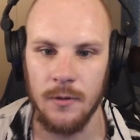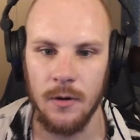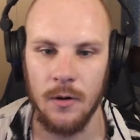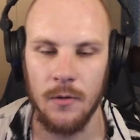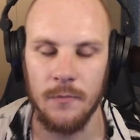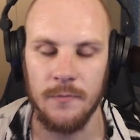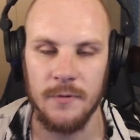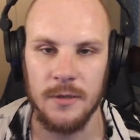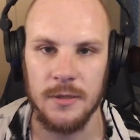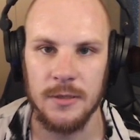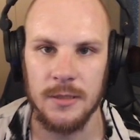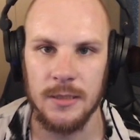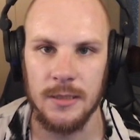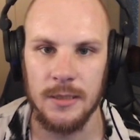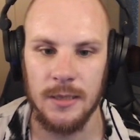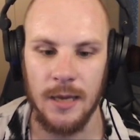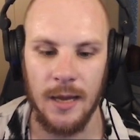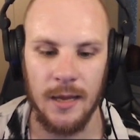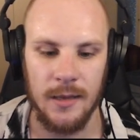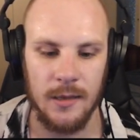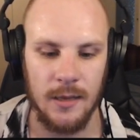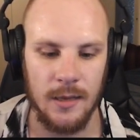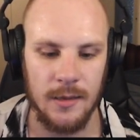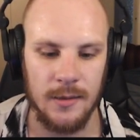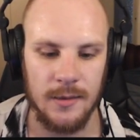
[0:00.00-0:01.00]
obviously,
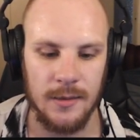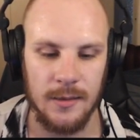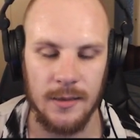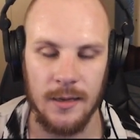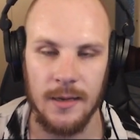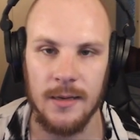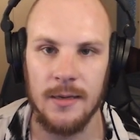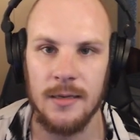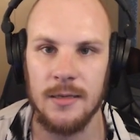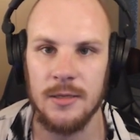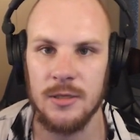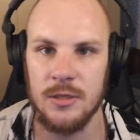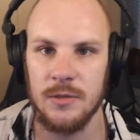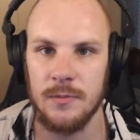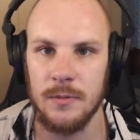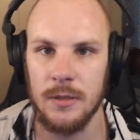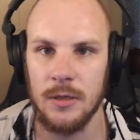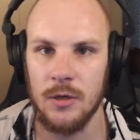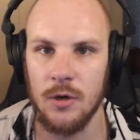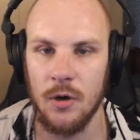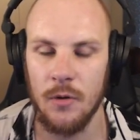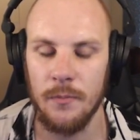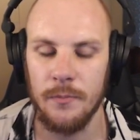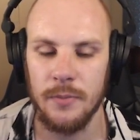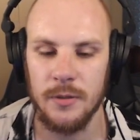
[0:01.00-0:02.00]
and that delay needs to be
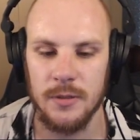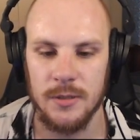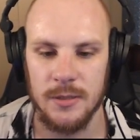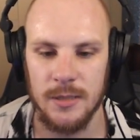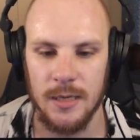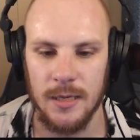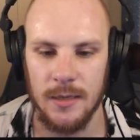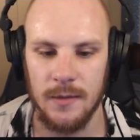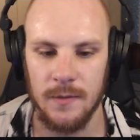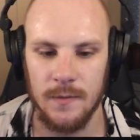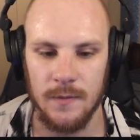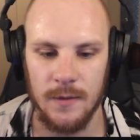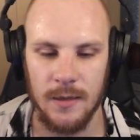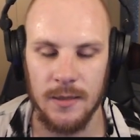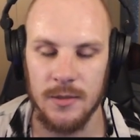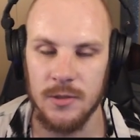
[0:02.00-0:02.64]
compensated.